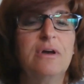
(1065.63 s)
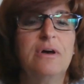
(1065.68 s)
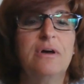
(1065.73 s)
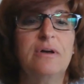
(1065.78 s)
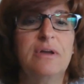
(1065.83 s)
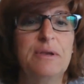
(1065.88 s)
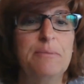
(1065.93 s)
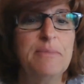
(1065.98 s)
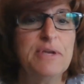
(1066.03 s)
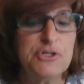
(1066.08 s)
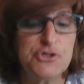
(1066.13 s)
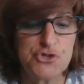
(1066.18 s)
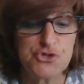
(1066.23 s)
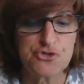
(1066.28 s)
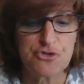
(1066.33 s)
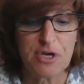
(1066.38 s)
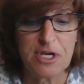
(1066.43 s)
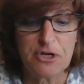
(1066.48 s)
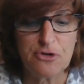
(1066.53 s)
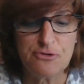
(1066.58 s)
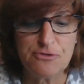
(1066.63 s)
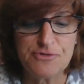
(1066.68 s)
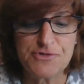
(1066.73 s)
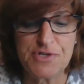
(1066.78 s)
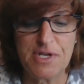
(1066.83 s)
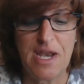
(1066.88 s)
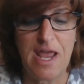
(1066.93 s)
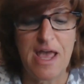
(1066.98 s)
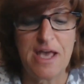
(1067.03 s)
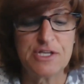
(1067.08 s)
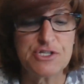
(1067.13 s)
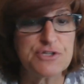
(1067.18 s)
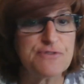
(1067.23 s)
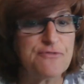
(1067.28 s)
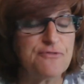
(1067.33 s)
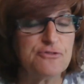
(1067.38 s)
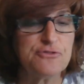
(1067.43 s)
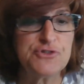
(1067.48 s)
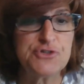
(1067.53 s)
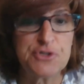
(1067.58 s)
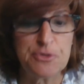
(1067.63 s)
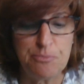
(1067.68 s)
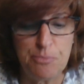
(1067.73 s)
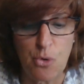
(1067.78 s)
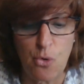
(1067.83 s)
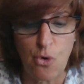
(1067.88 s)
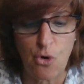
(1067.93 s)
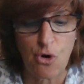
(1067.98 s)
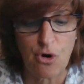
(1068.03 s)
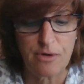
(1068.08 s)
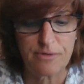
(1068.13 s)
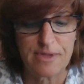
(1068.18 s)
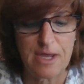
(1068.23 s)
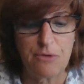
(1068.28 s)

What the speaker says: administrators and asked for support.